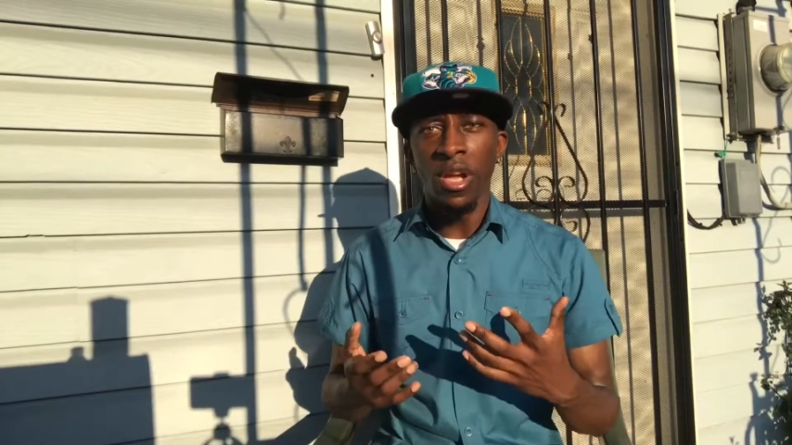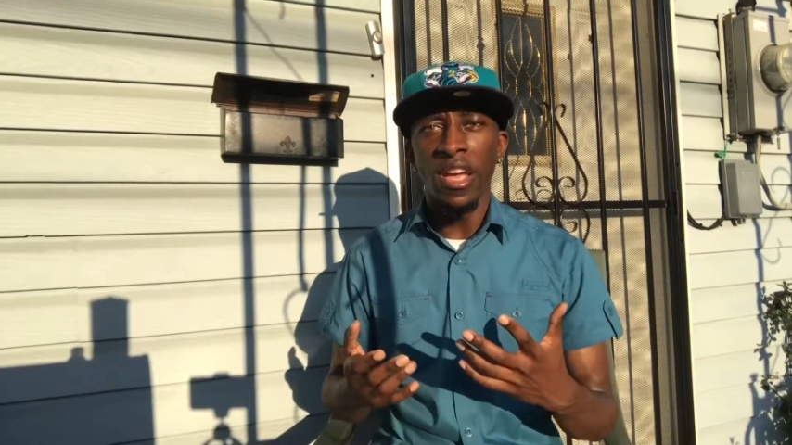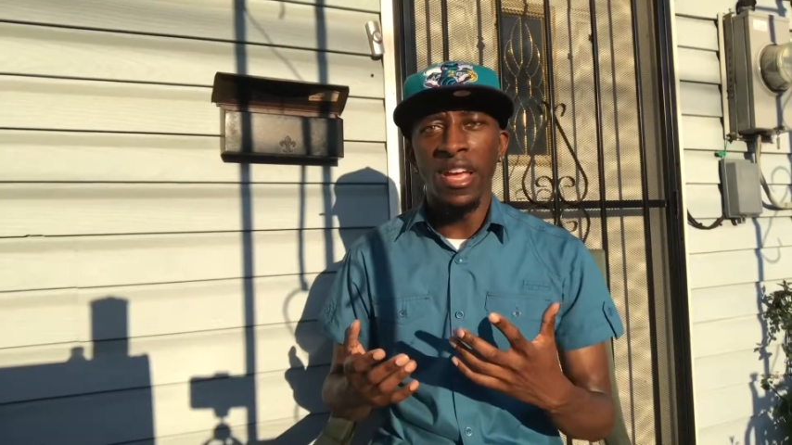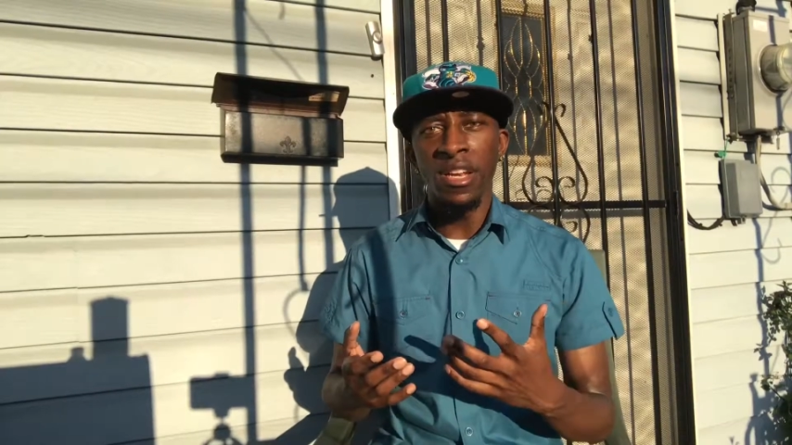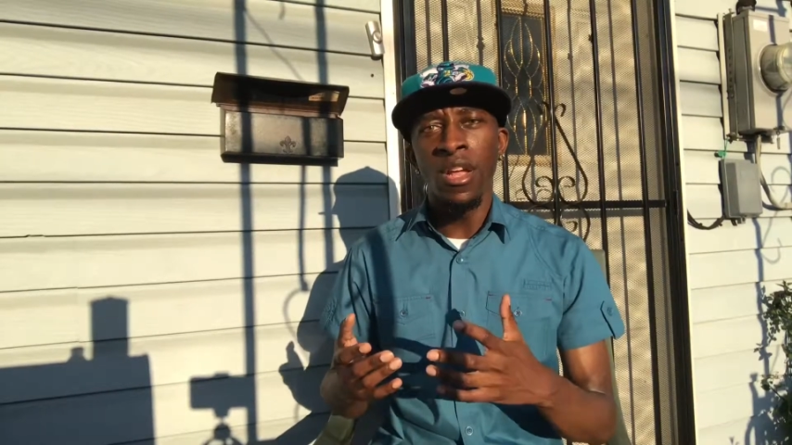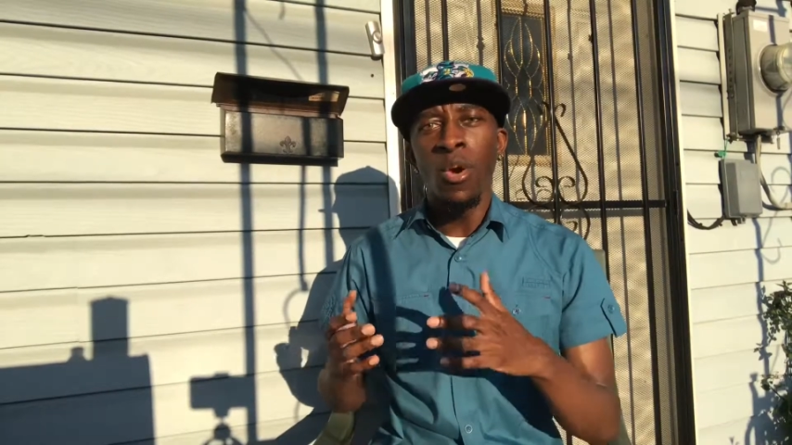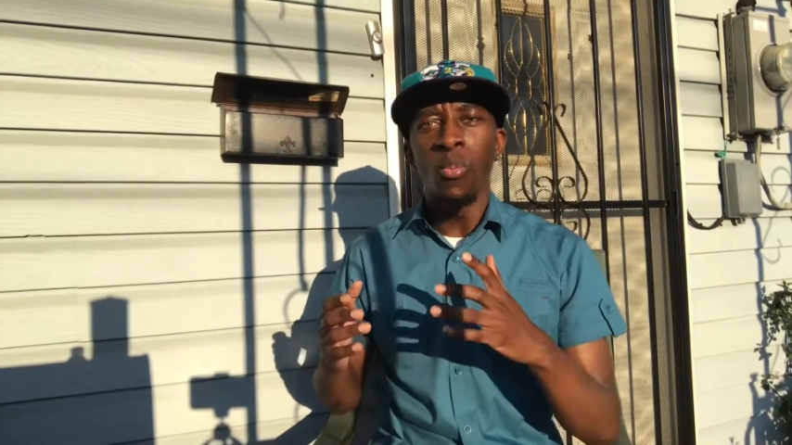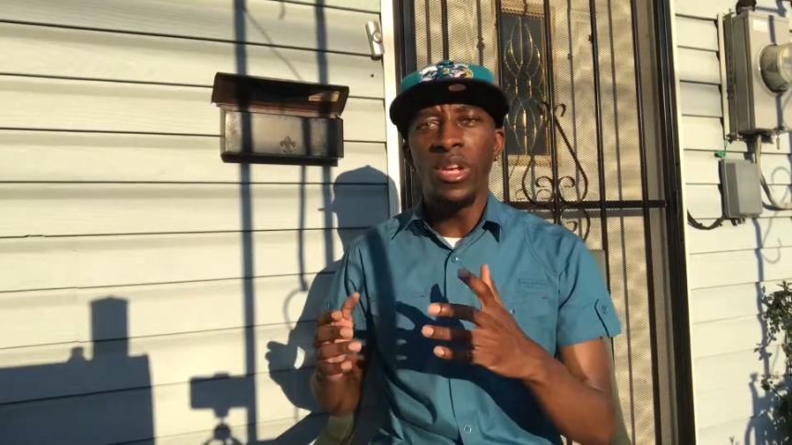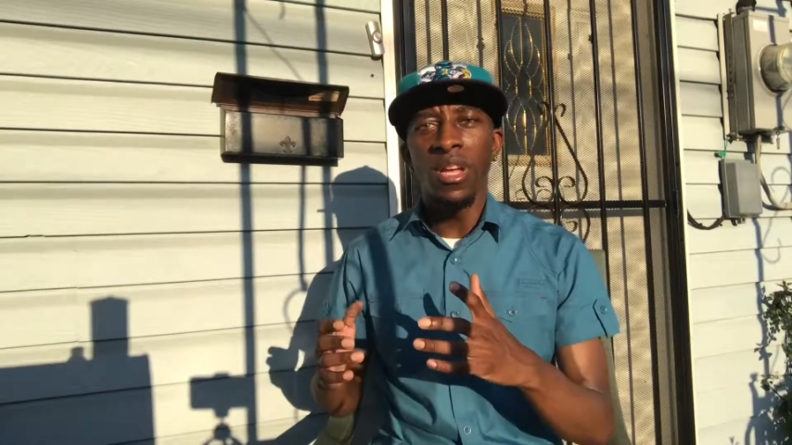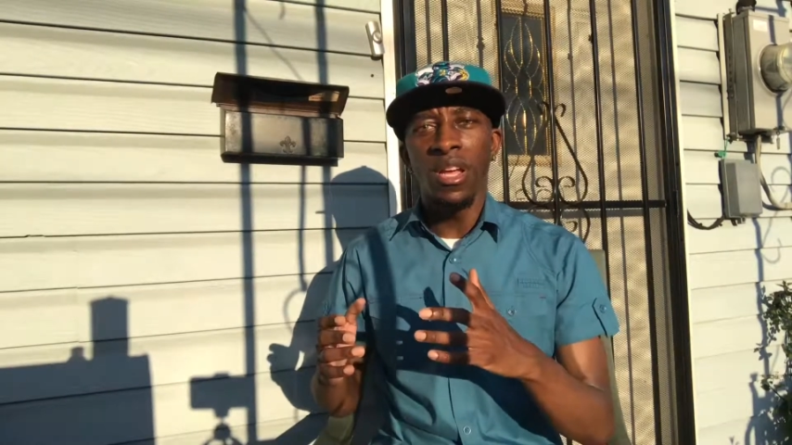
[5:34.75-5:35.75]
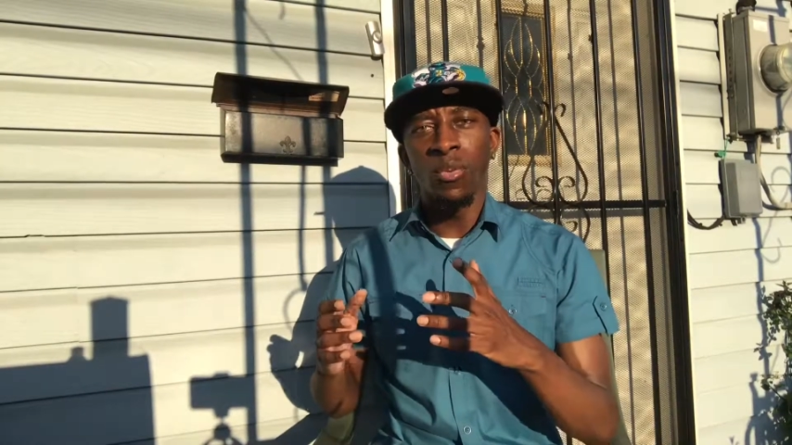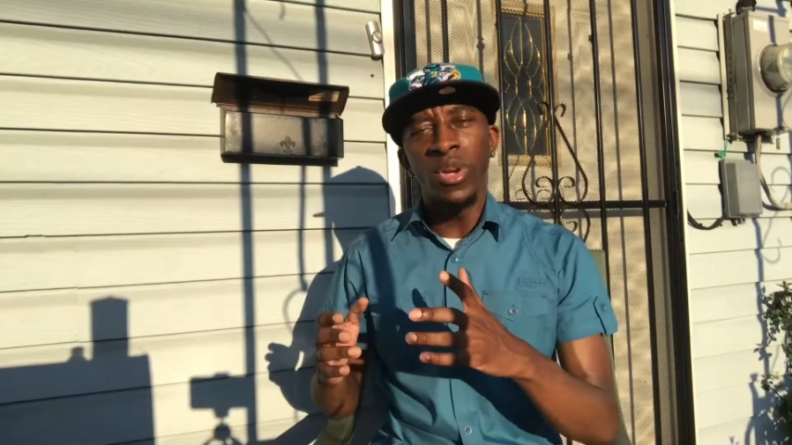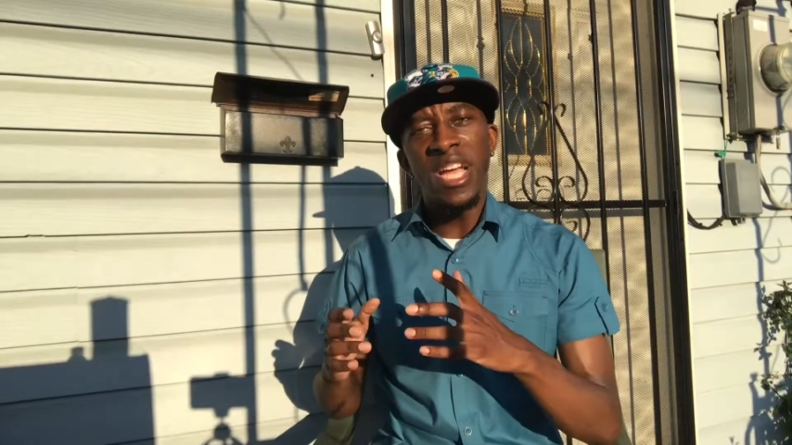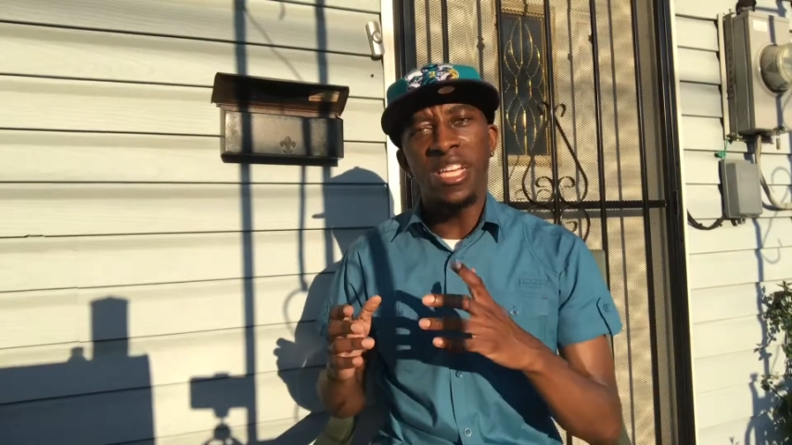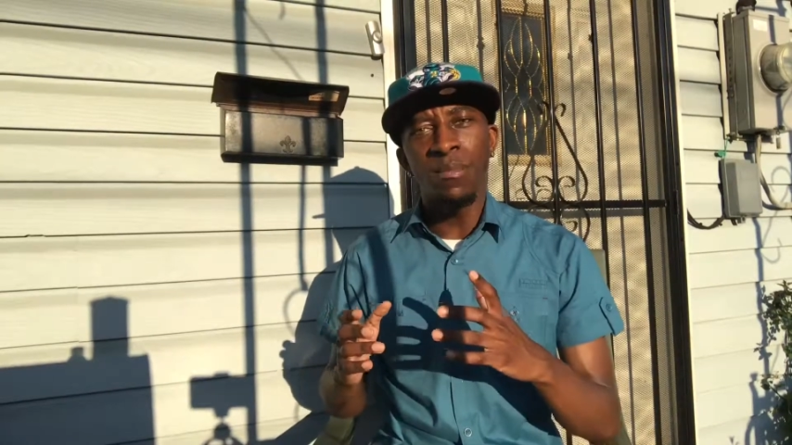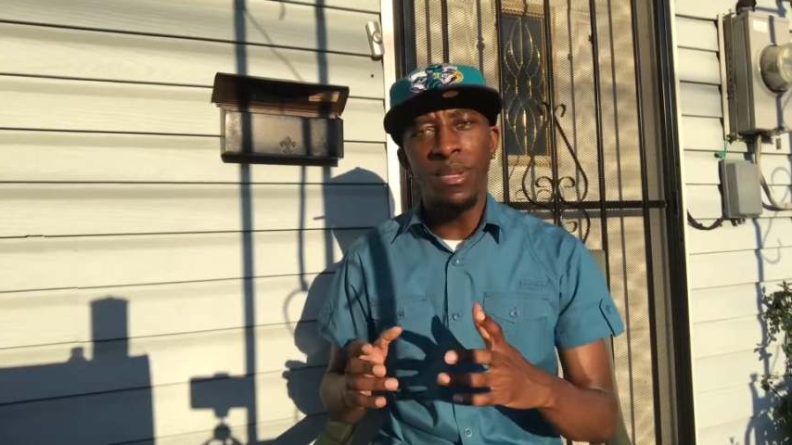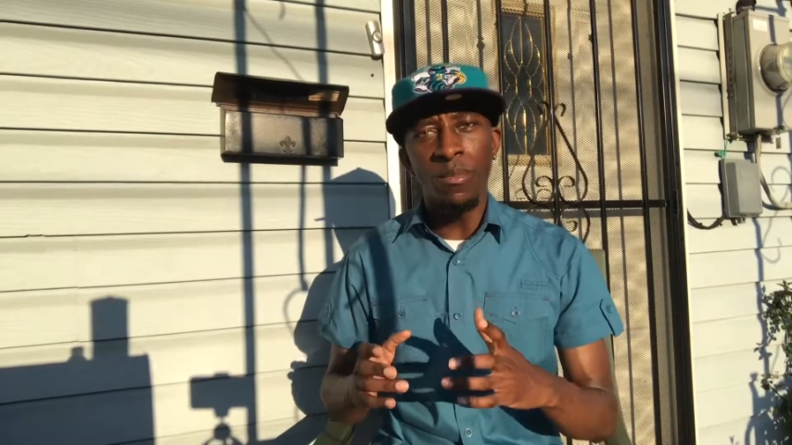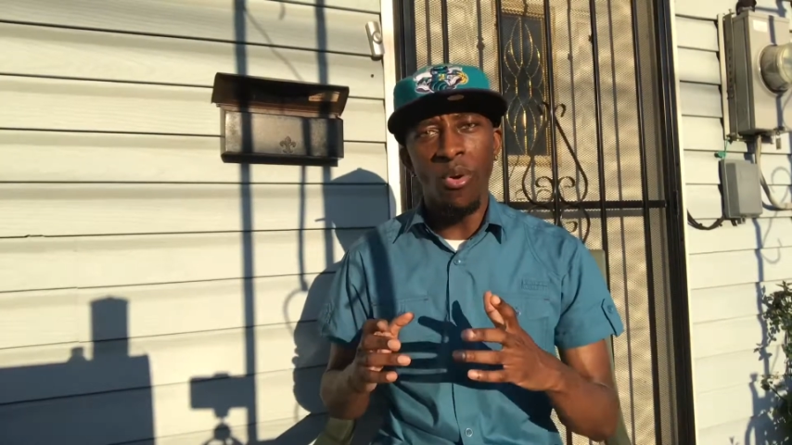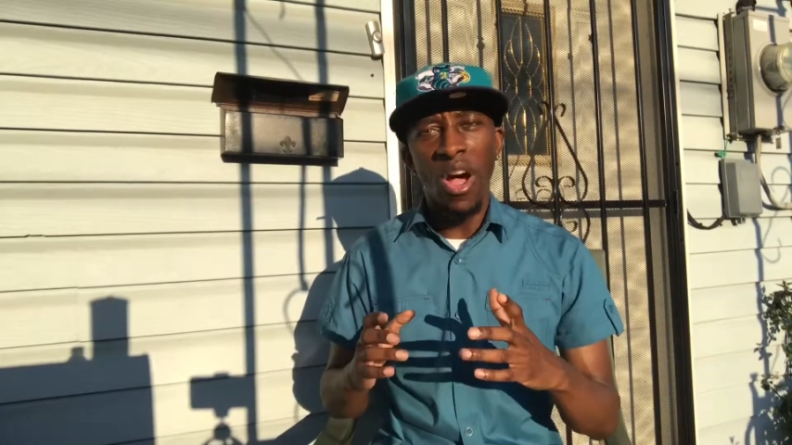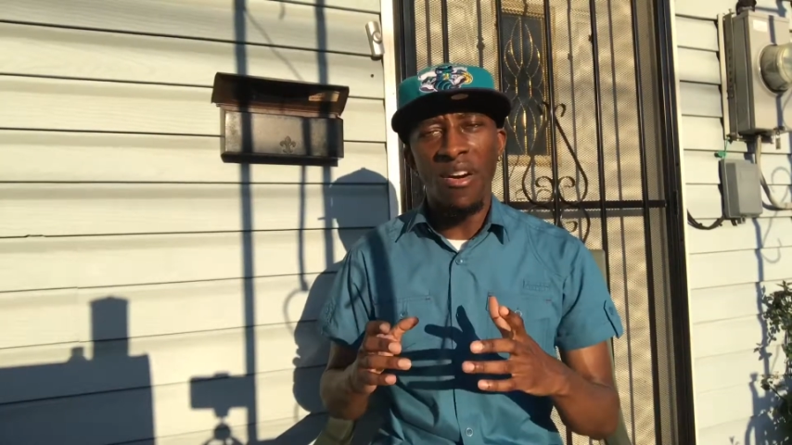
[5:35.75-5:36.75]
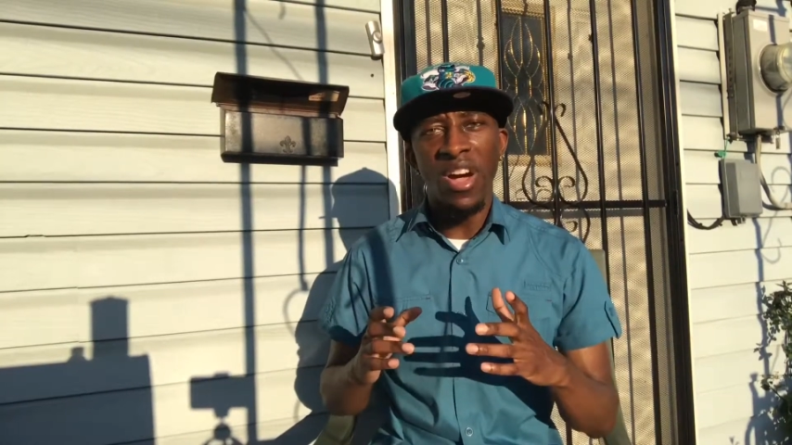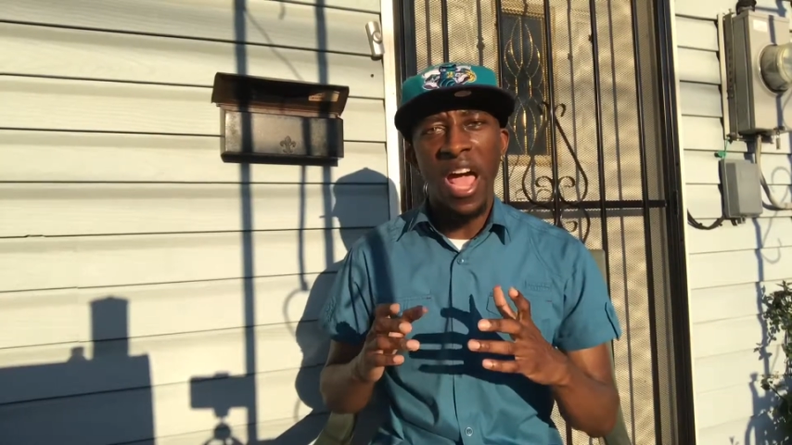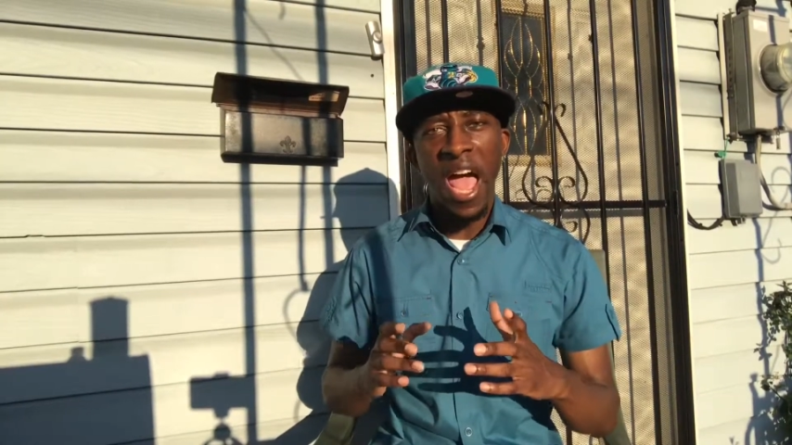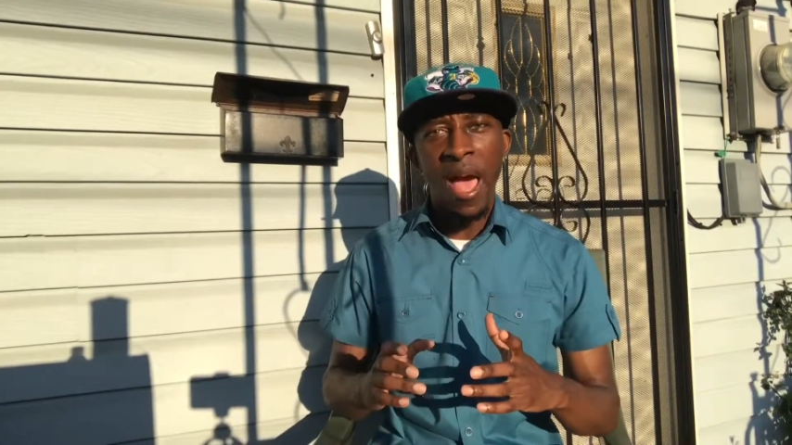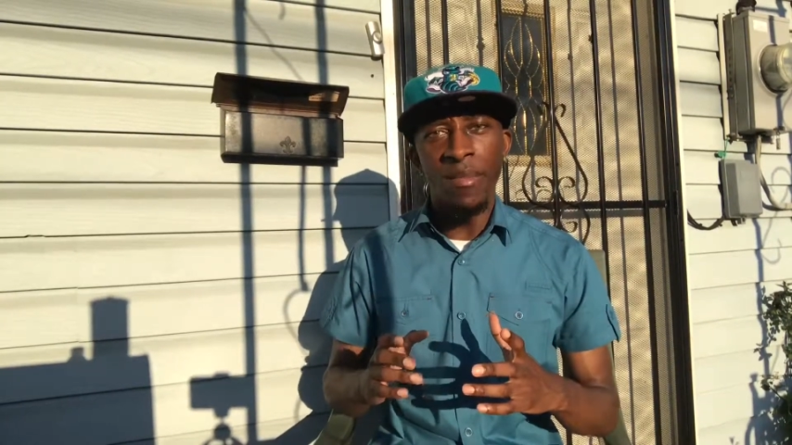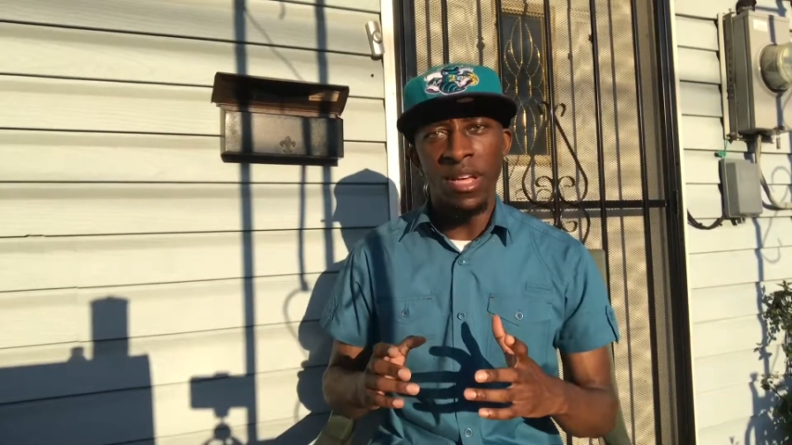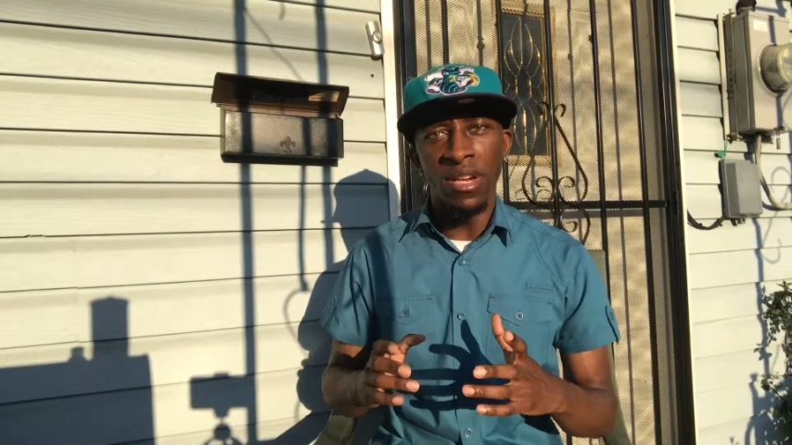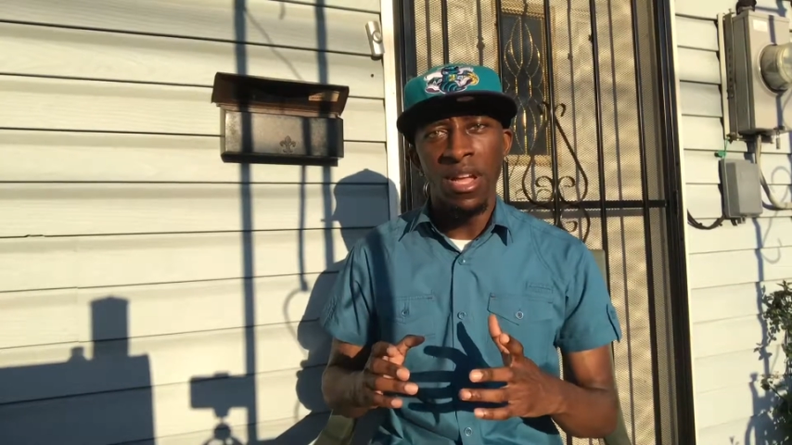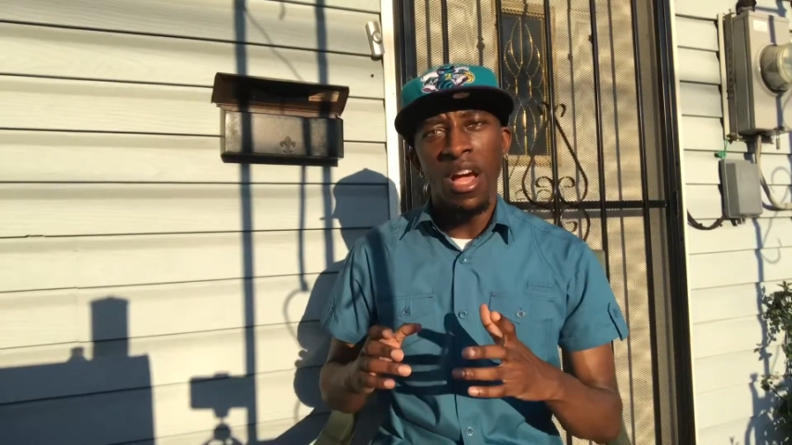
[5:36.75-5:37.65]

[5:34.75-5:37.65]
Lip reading: and we as people have a habit